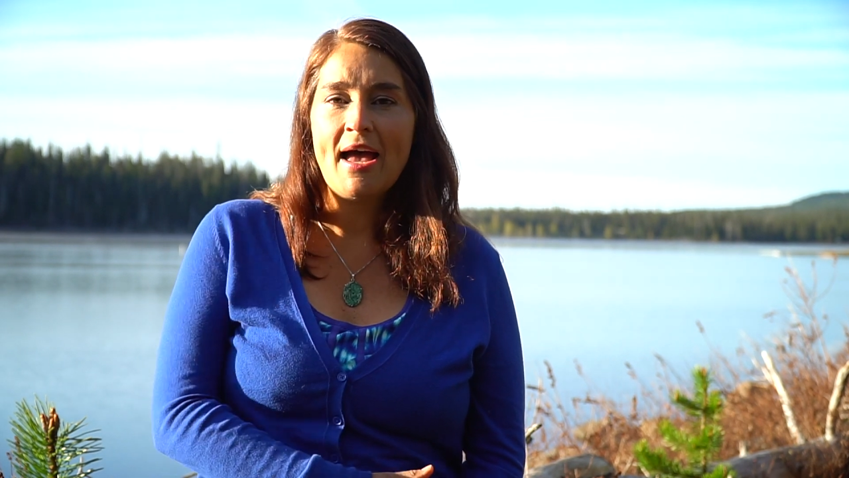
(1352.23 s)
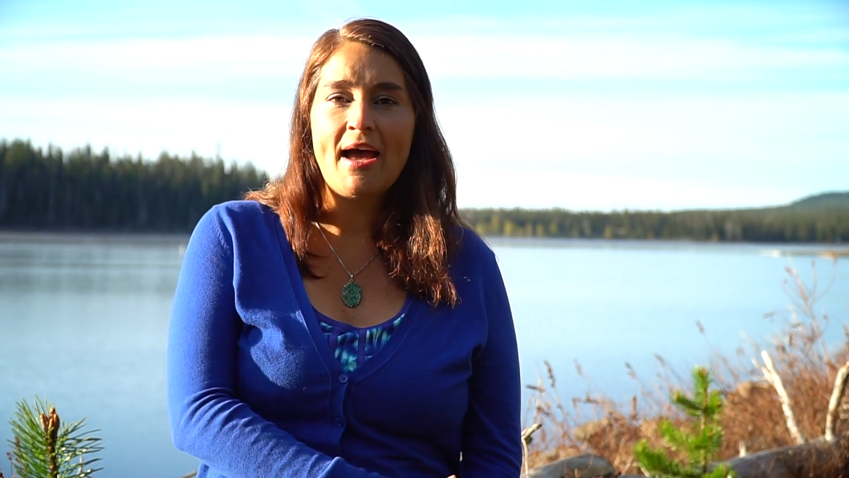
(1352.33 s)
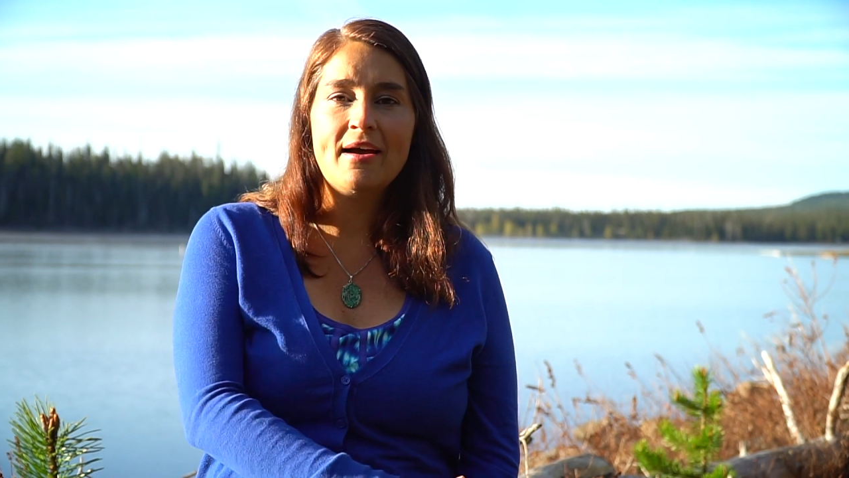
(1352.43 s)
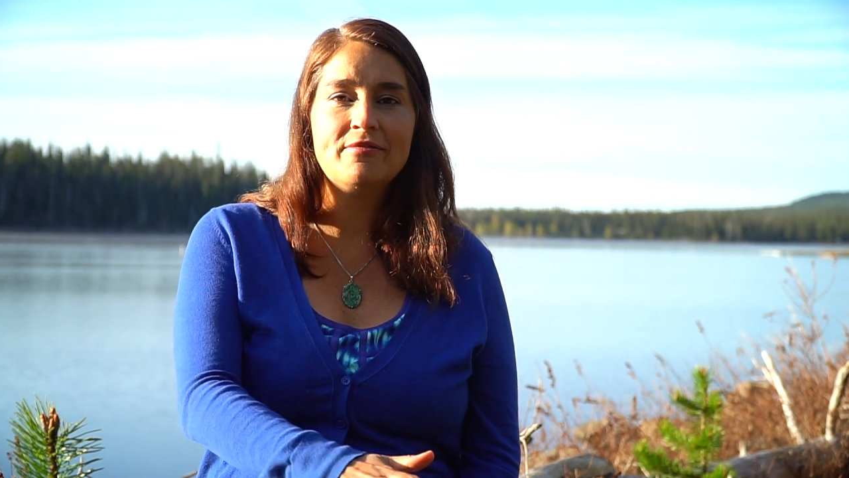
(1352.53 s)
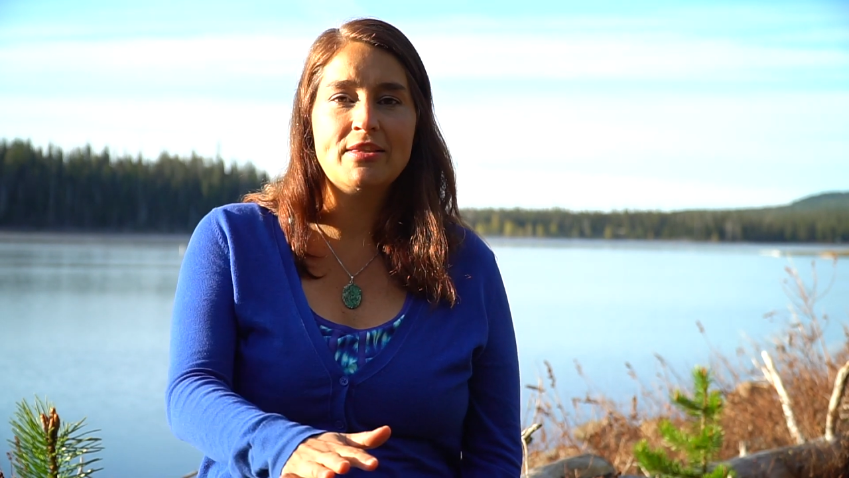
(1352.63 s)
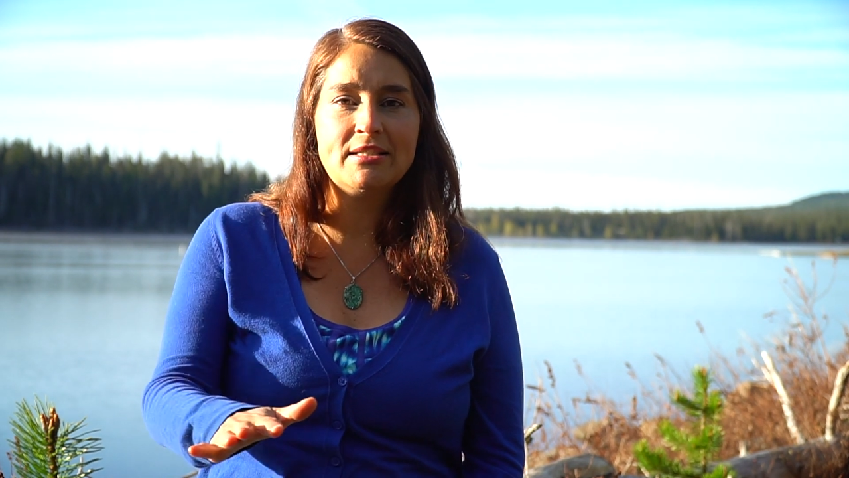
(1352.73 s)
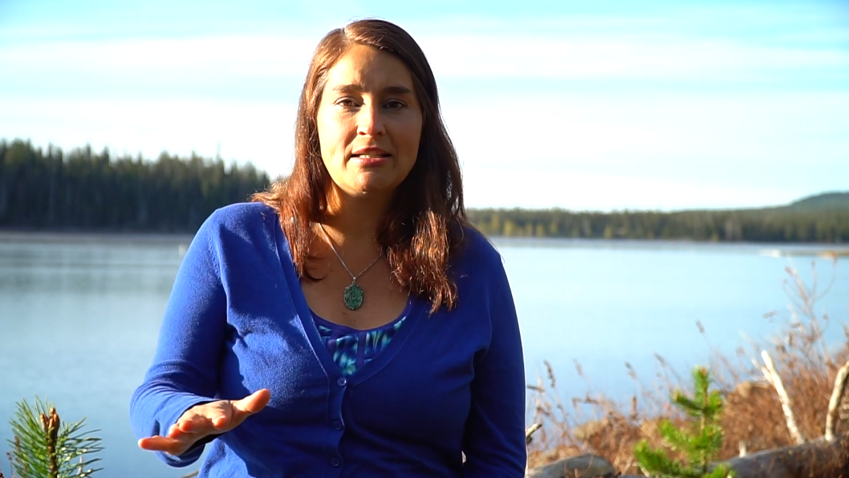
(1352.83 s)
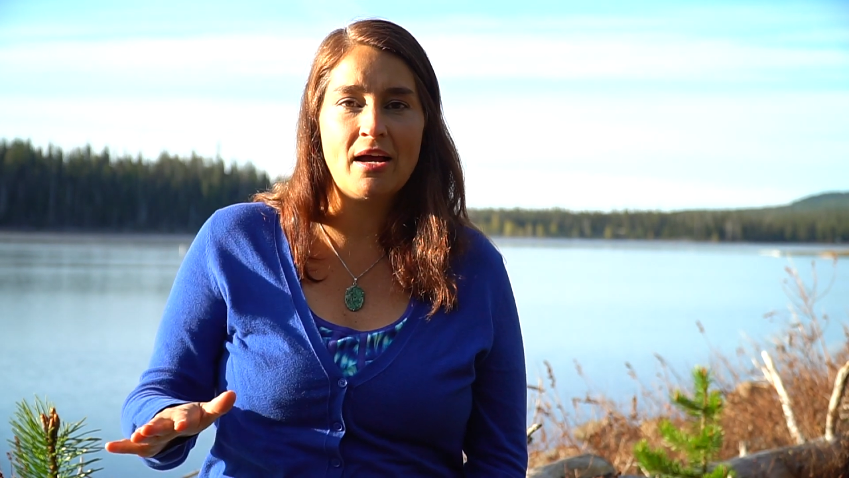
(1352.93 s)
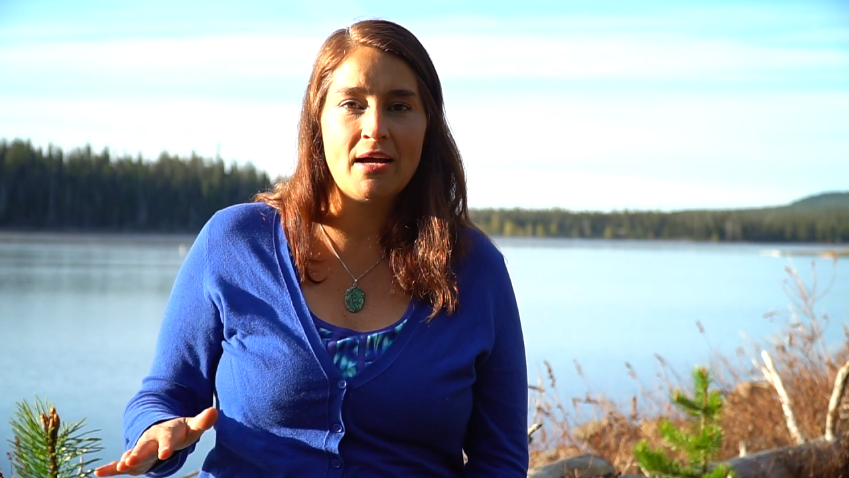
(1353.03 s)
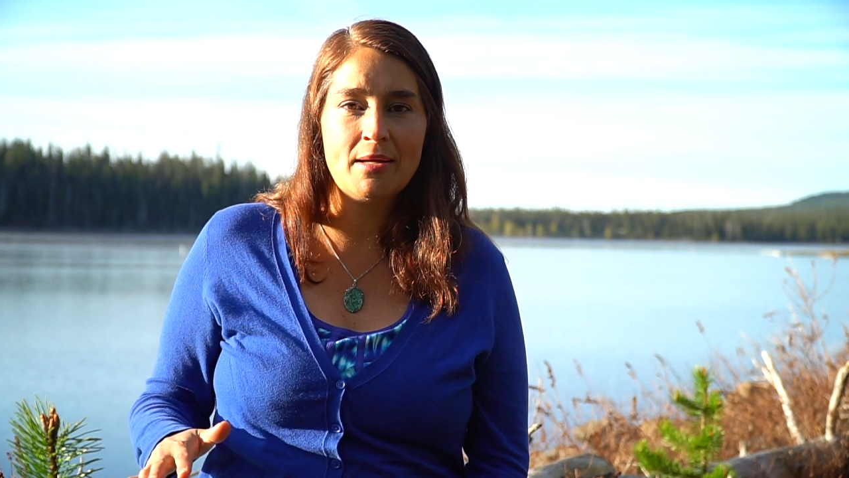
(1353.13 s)
have the
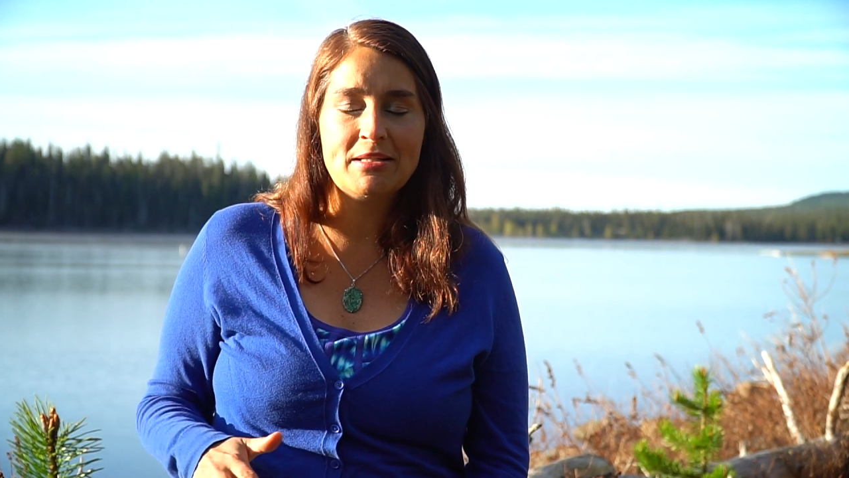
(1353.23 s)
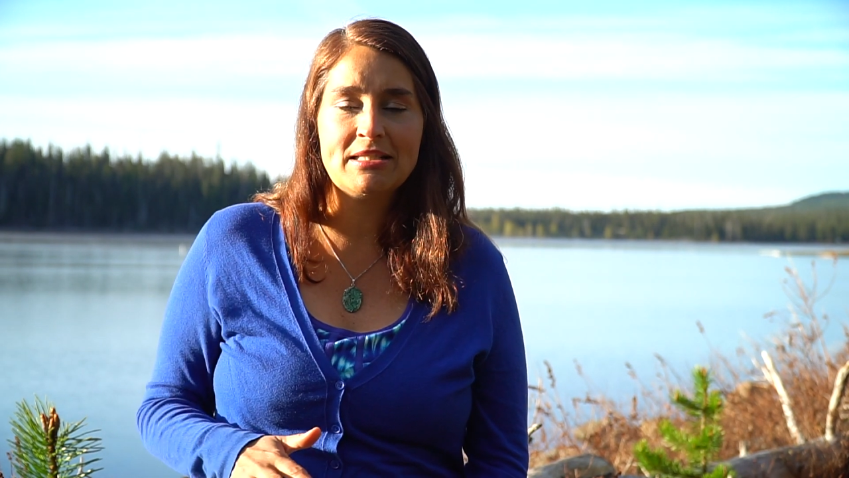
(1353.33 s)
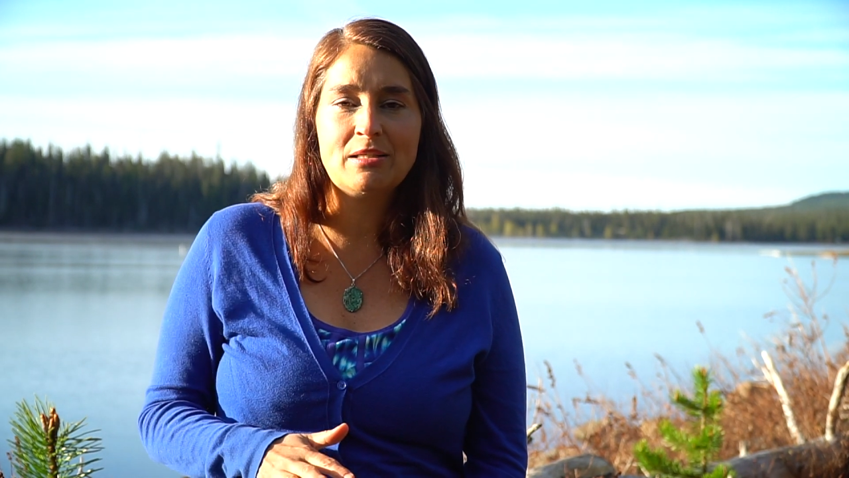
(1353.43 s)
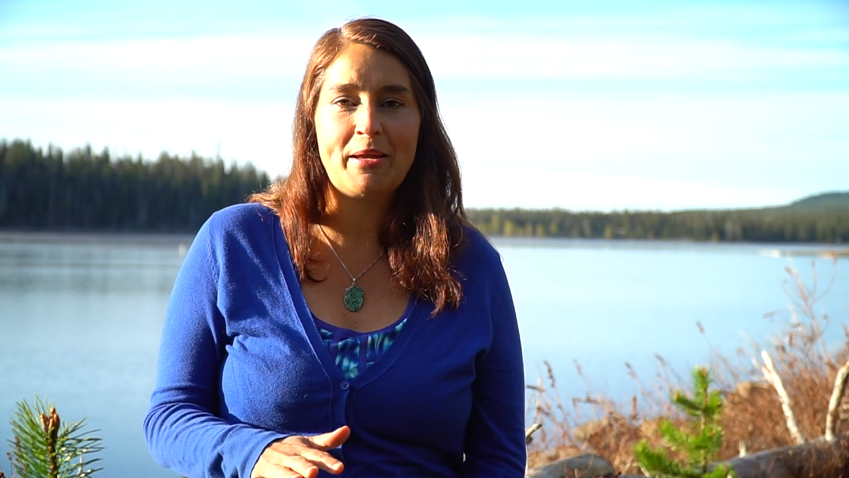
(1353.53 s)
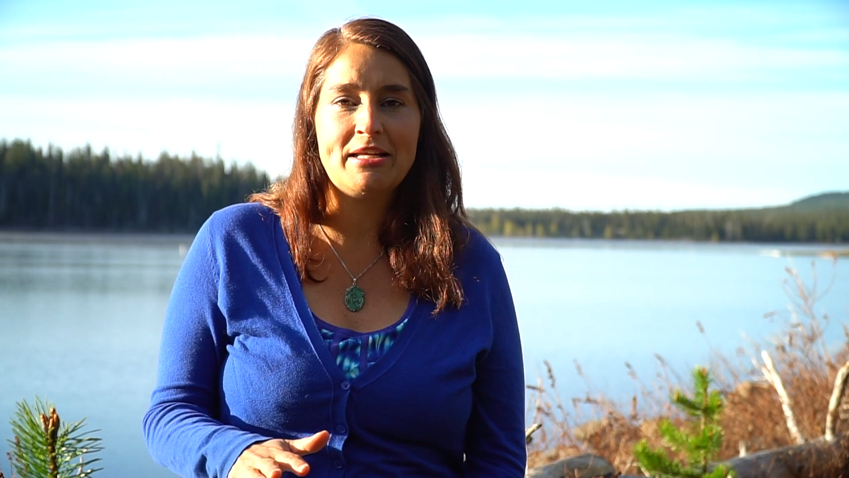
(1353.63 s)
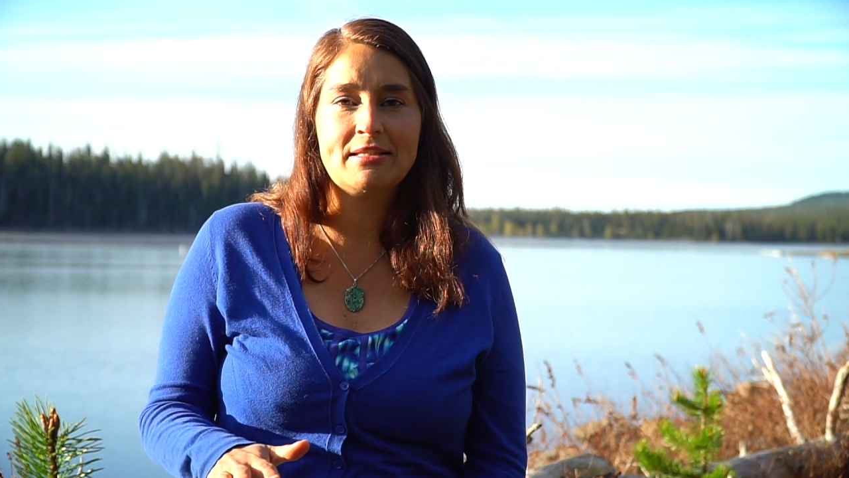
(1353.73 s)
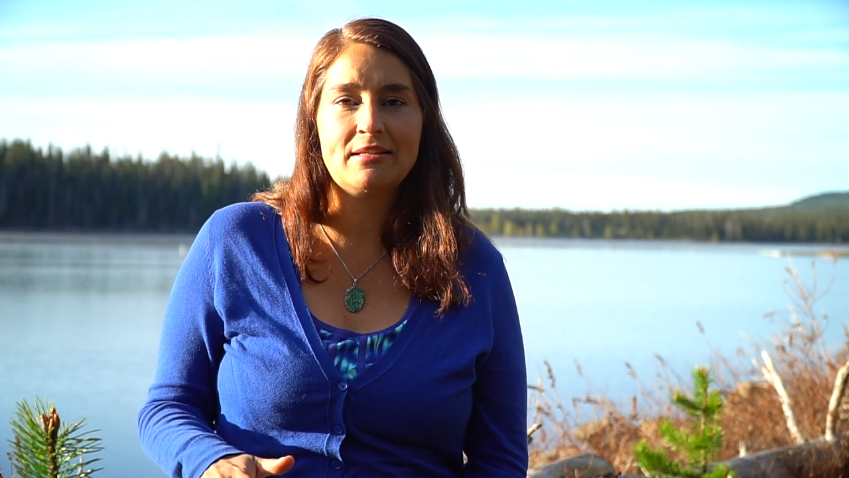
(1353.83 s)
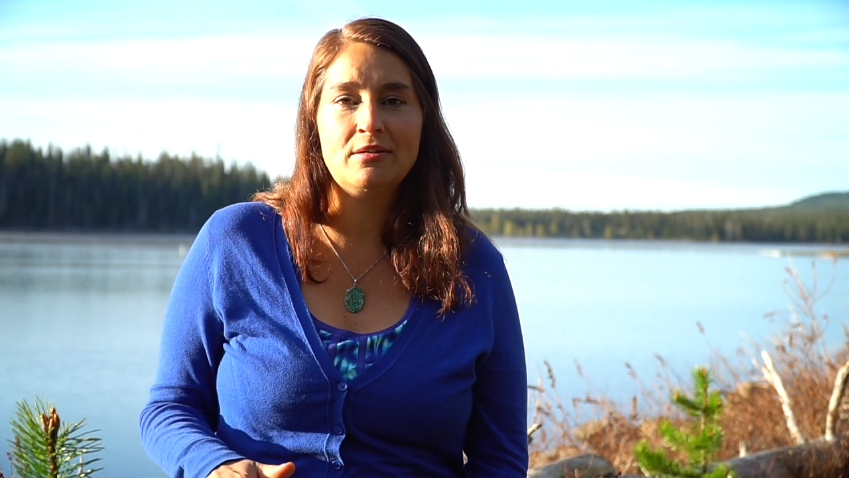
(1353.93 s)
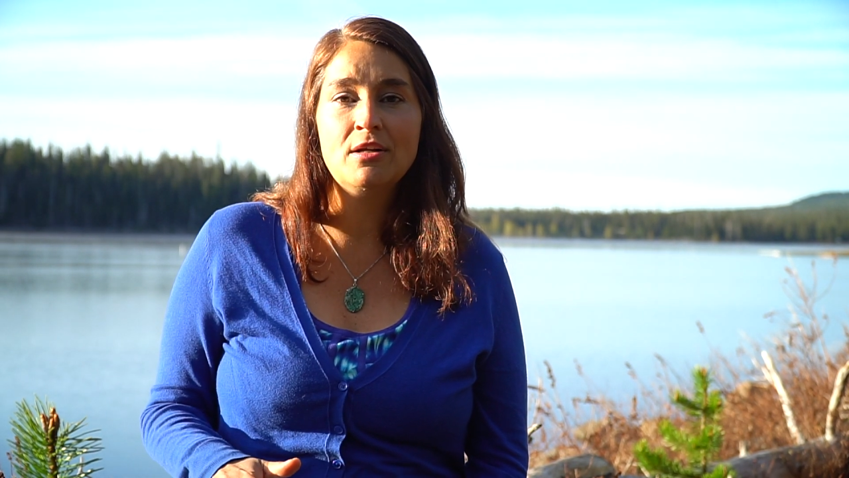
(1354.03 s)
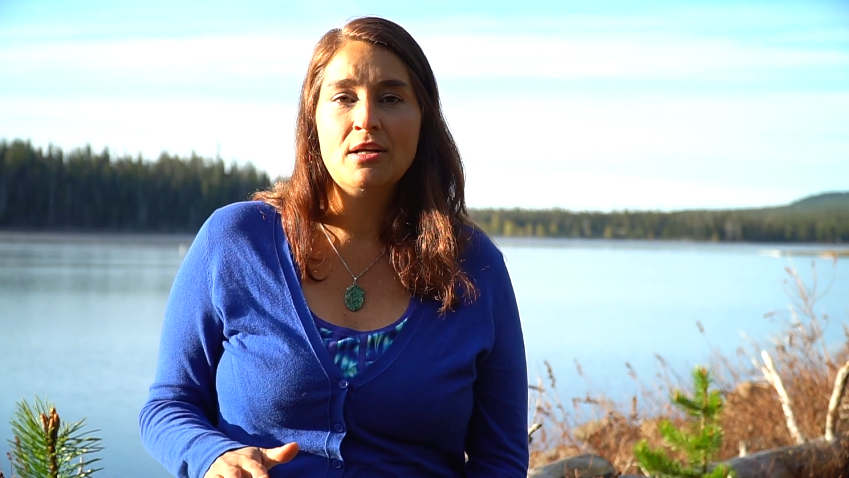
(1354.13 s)
time and space
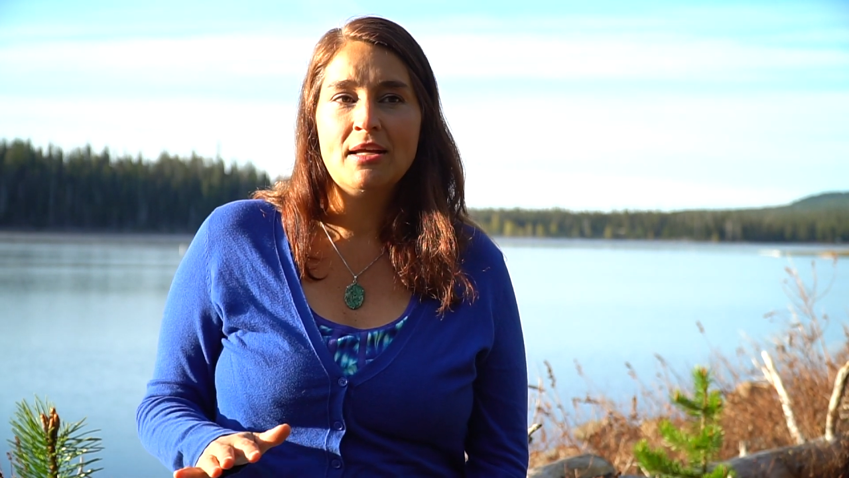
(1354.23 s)
and